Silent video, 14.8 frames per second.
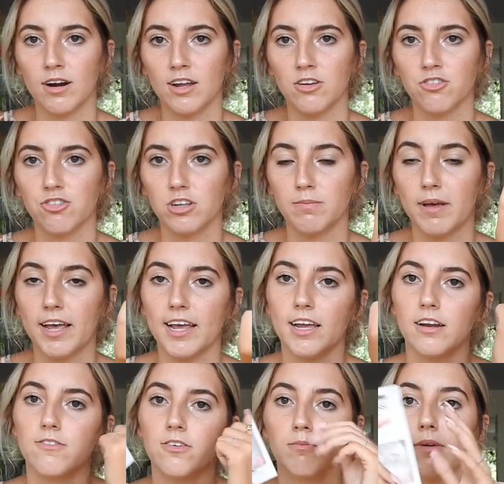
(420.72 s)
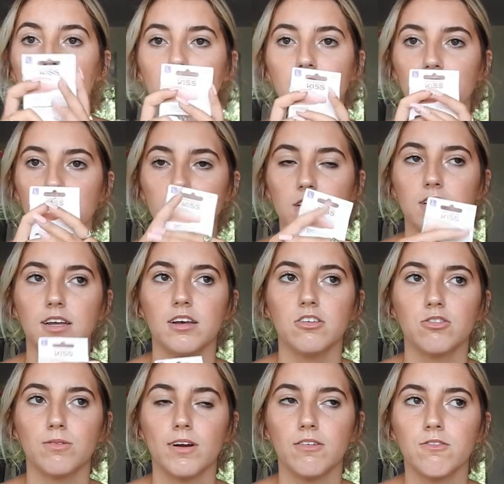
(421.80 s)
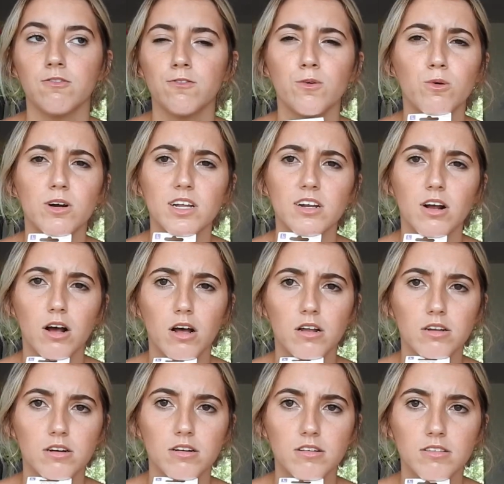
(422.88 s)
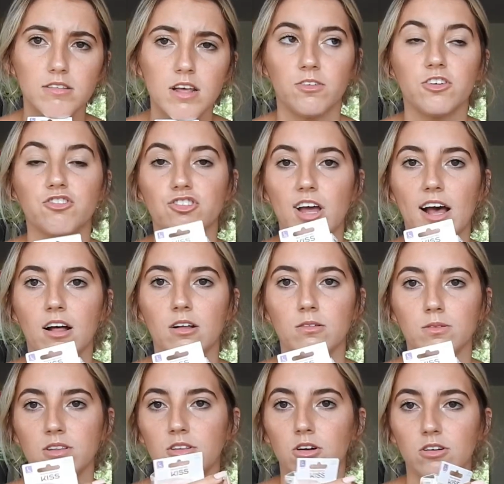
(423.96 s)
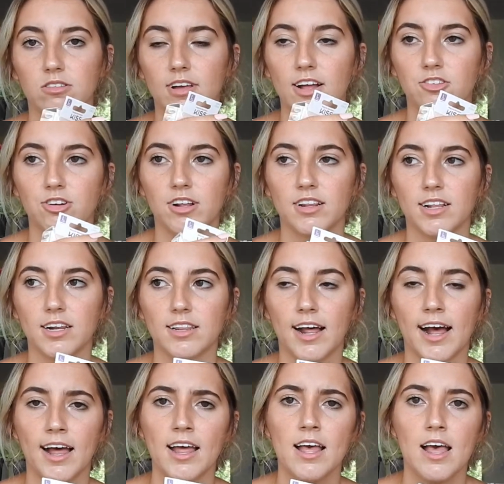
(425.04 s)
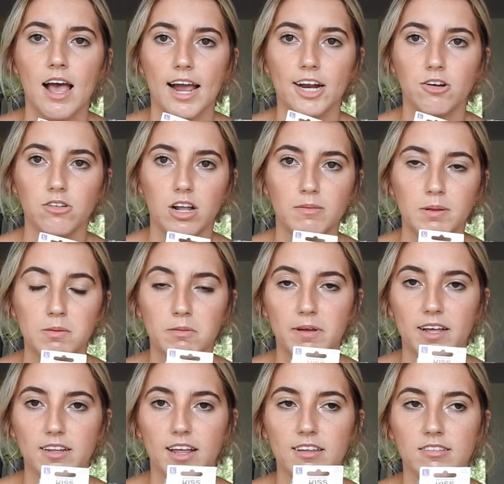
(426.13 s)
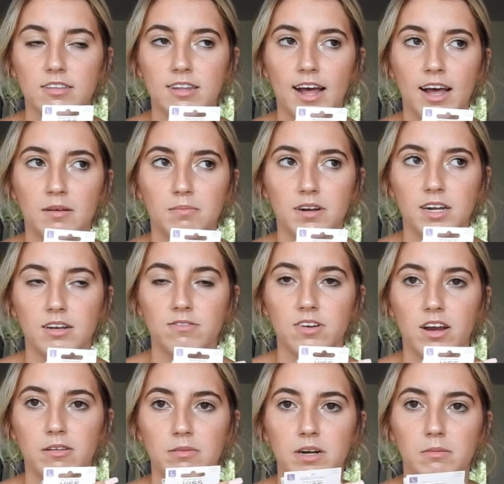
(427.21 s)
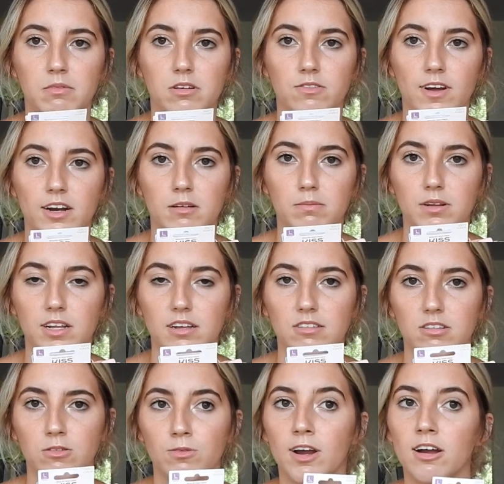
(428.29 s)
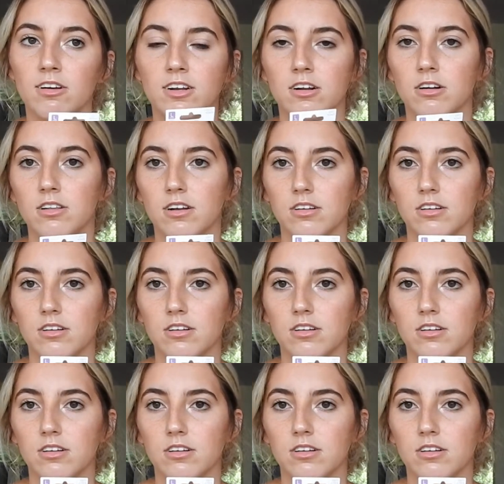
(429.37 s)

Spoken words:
I usually paid for my acrylic nails around $40 for gel with no designs or anything like that. I know a lot of people pay less than that, but I've never been able to find a place around here that